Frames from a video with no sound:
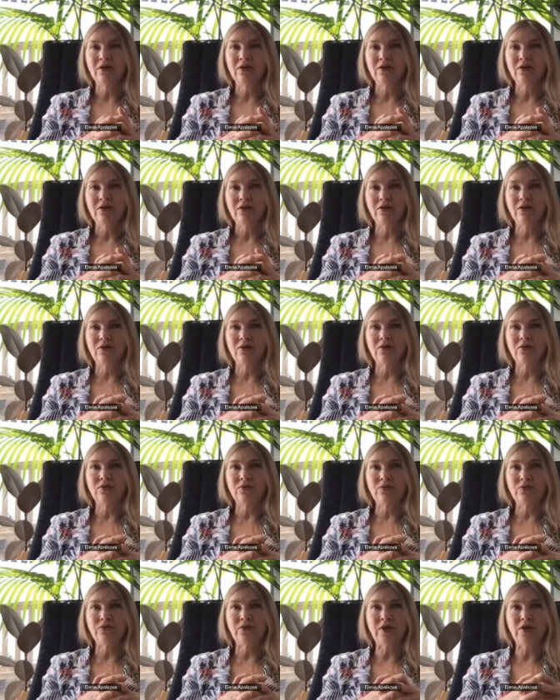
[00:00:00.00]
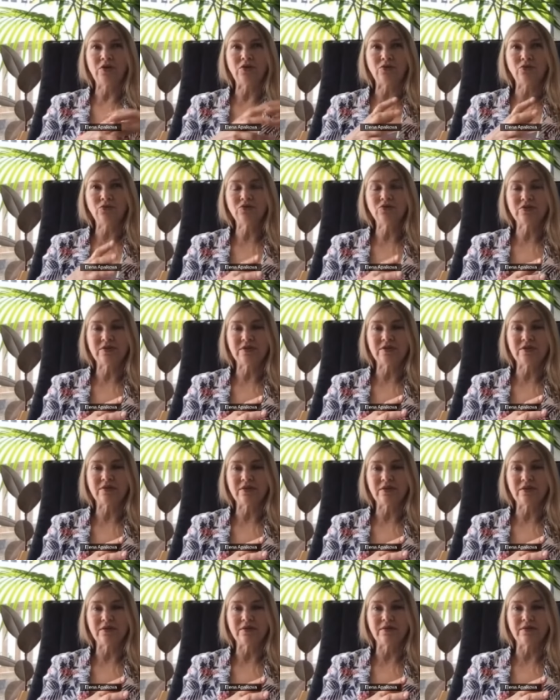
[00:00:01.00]
uh, they use that
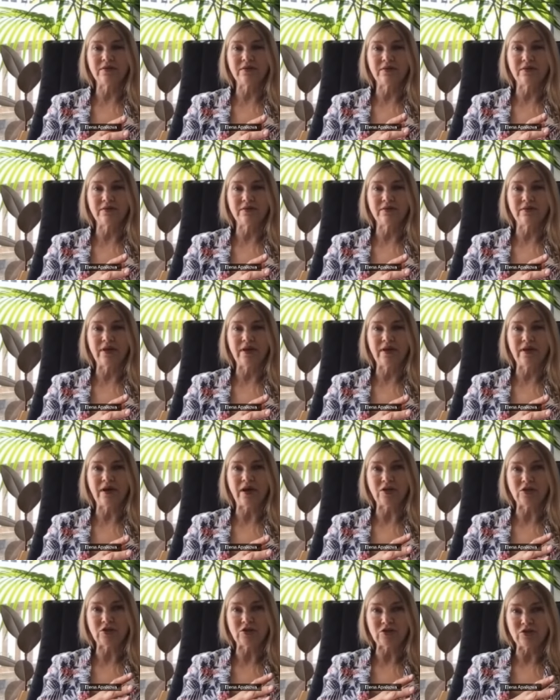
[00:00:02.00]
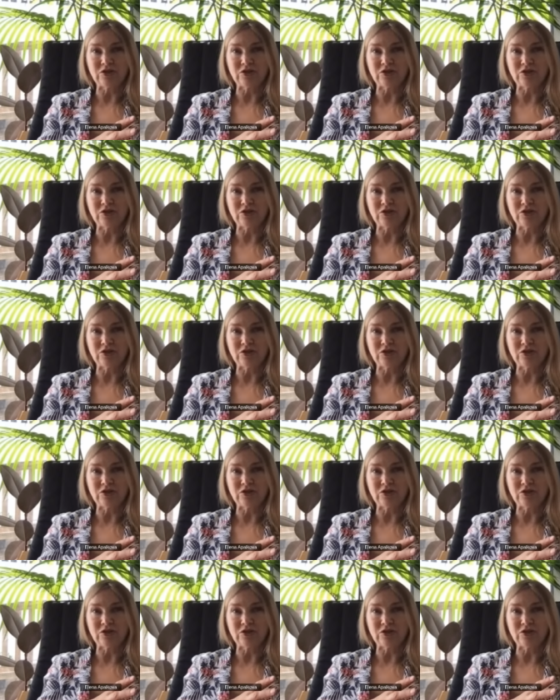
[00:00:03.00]
they are